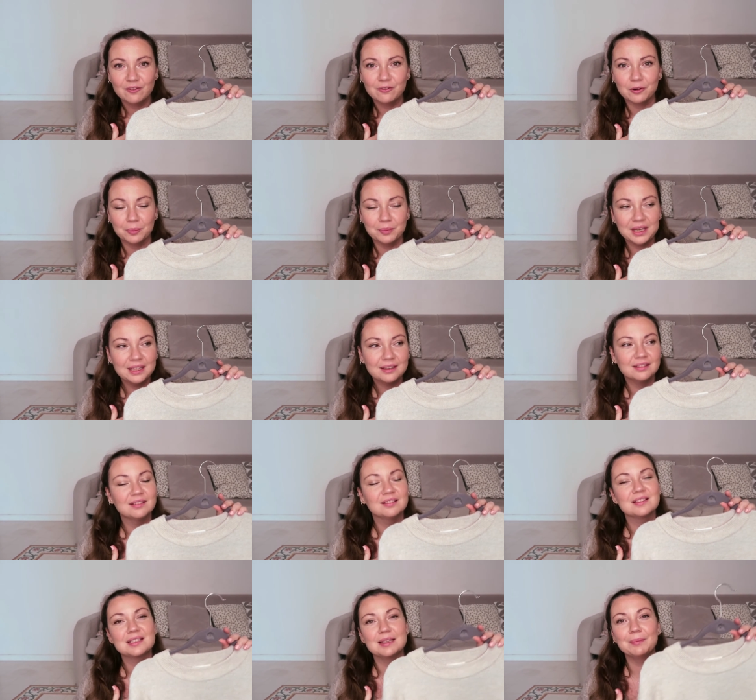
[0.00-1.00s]
For
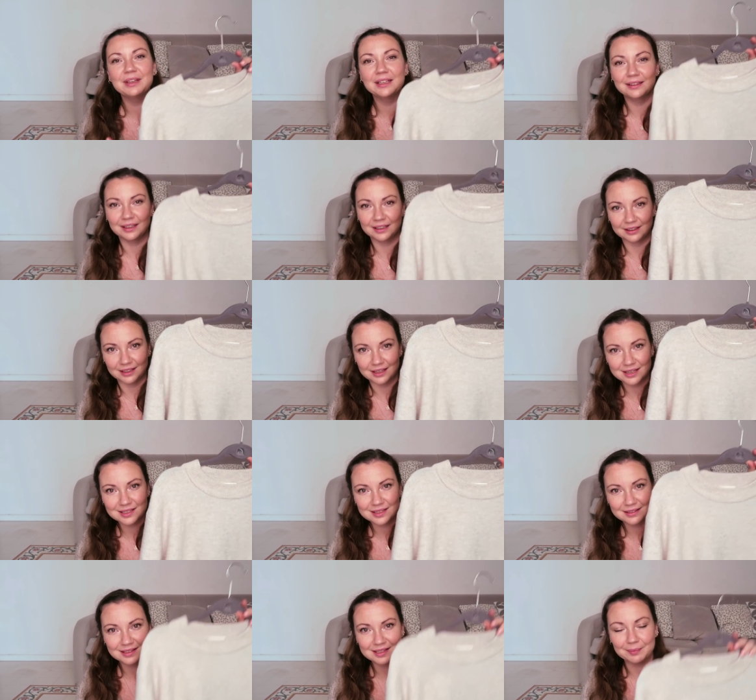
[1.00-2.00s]
me, something like
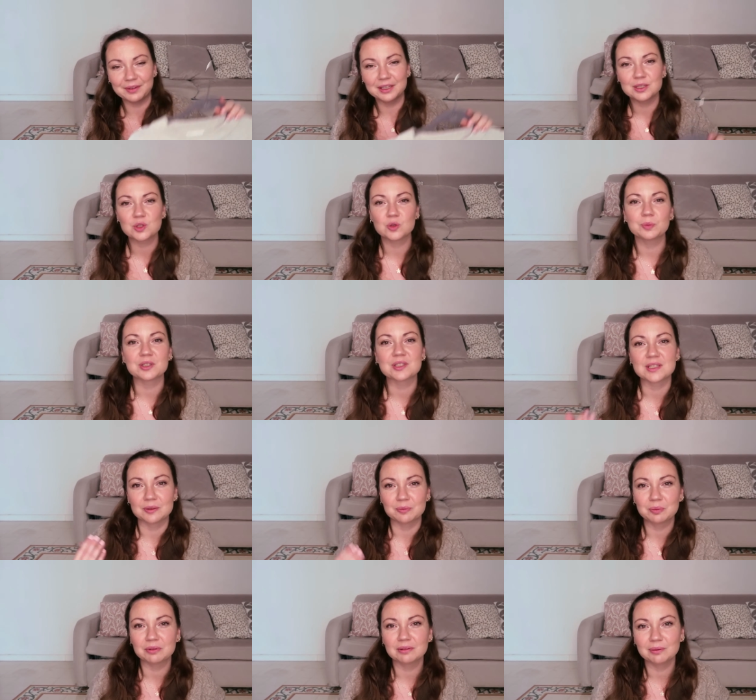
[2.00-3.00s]
this, something super
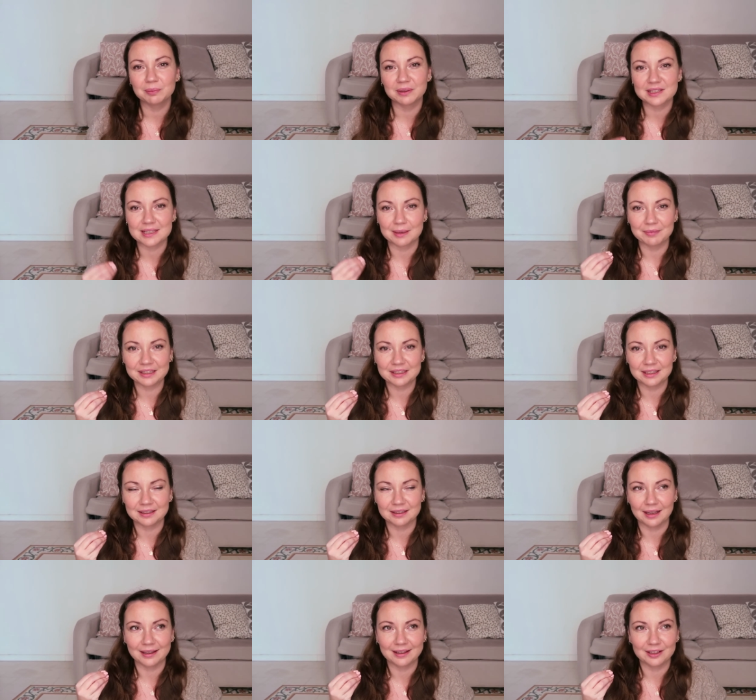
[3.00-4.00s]
simple, but something
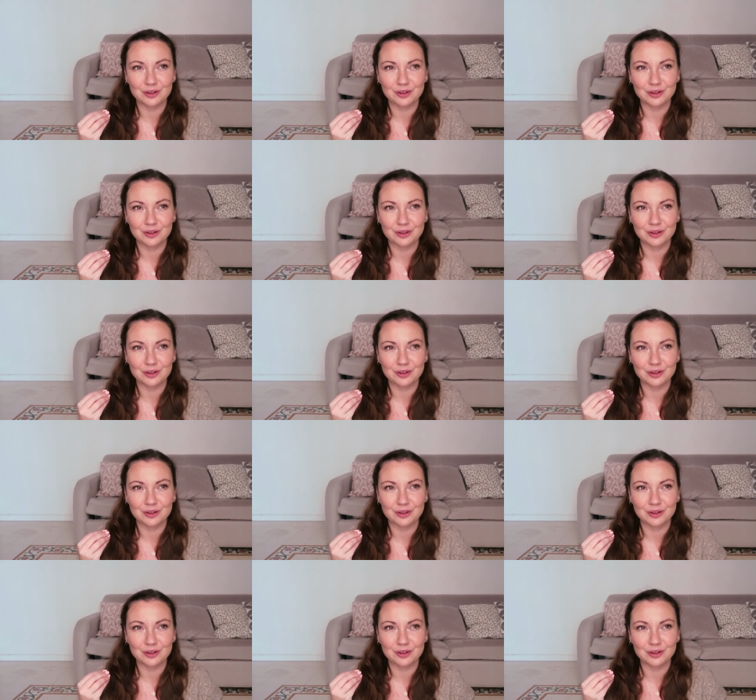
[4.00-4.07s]
that I